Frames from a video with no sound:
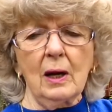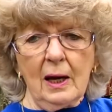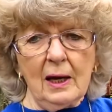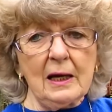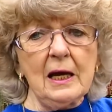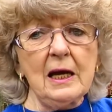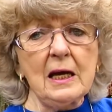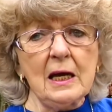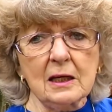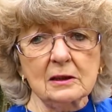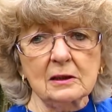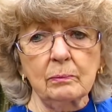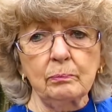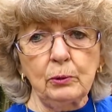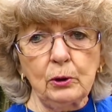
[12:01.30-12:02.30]
and he
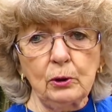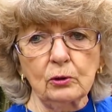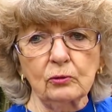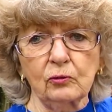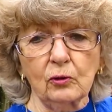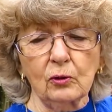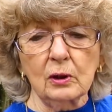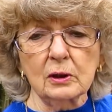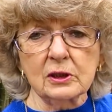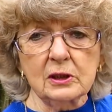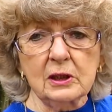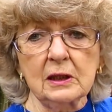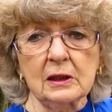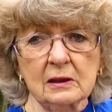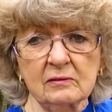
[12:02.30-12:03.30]
has a beautiful
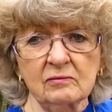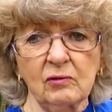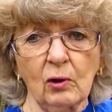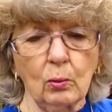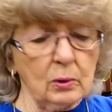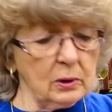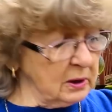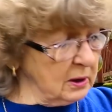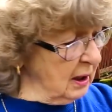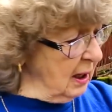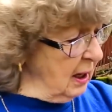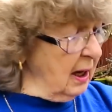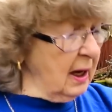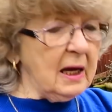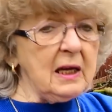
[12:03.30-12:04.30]
singing voice.
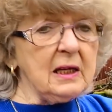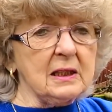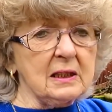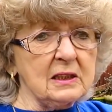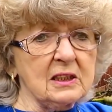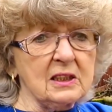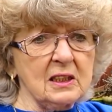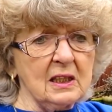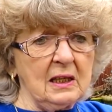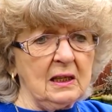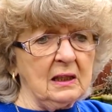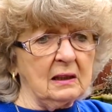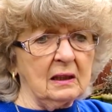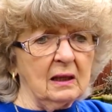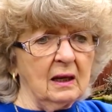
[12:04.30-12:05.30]
He can
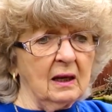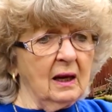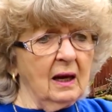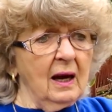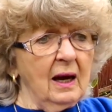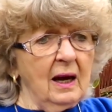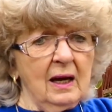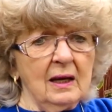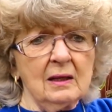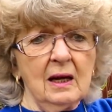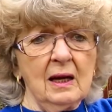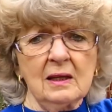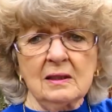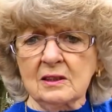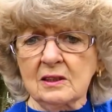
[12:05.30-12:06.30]
sing
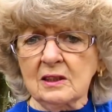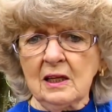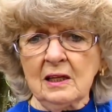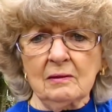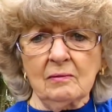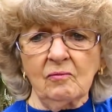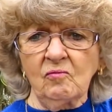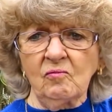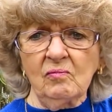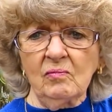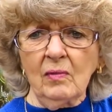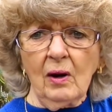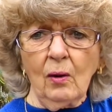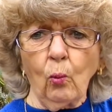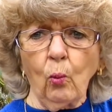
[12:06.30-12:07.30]
and sing
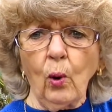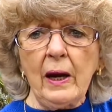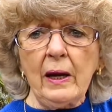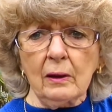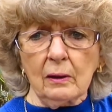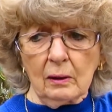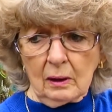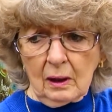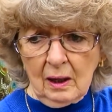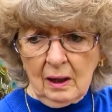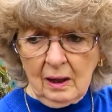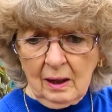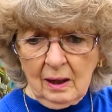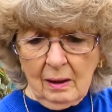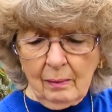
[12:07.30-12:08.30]
well,
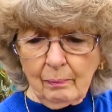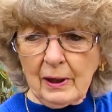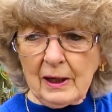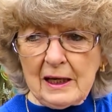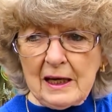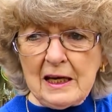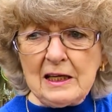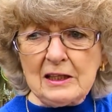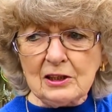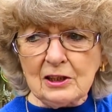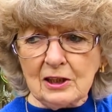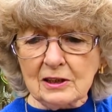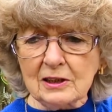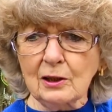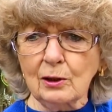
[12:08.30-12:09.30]
but he
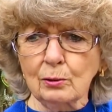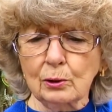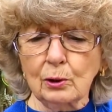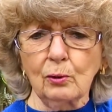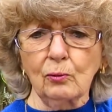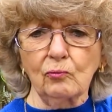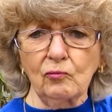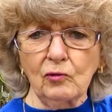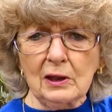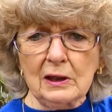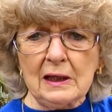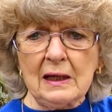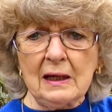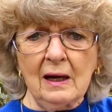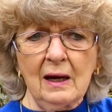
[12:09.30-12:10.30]
does those old
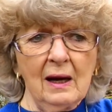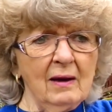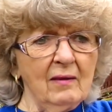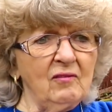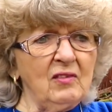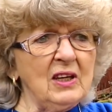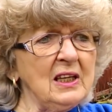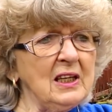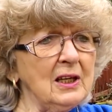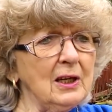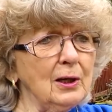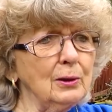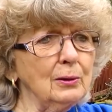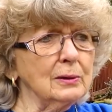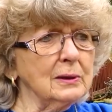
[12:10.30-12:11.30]
funny
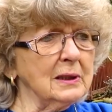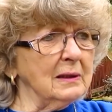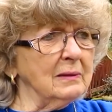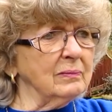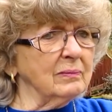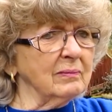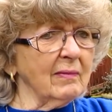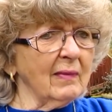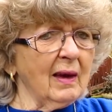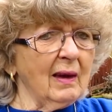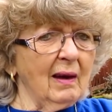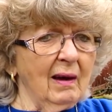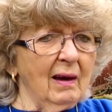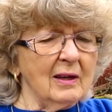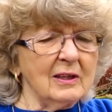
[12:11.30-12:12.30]
videos, and
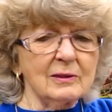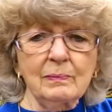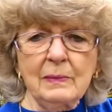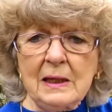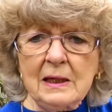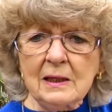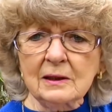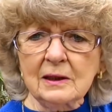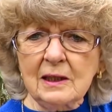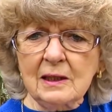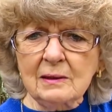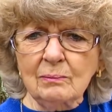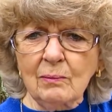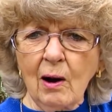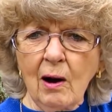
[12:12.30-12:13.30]
it's Me
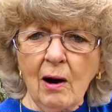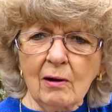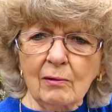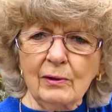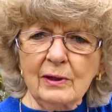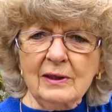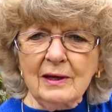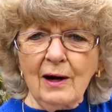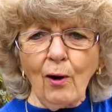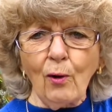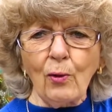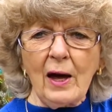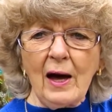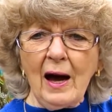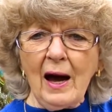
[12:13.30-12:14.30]
Again, Margaret, and
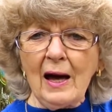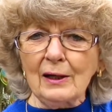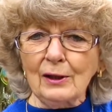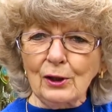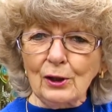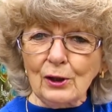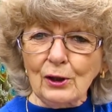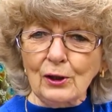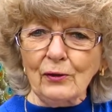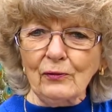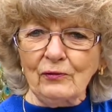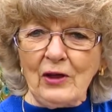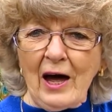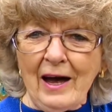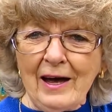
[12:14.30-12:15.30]
all that. I
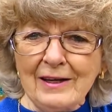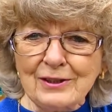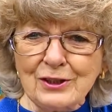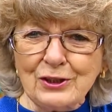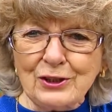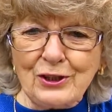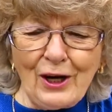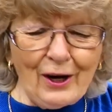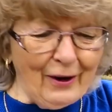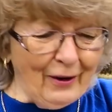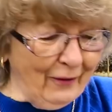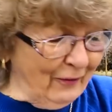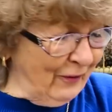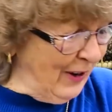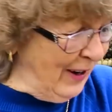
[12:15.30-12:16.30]
love that stuff.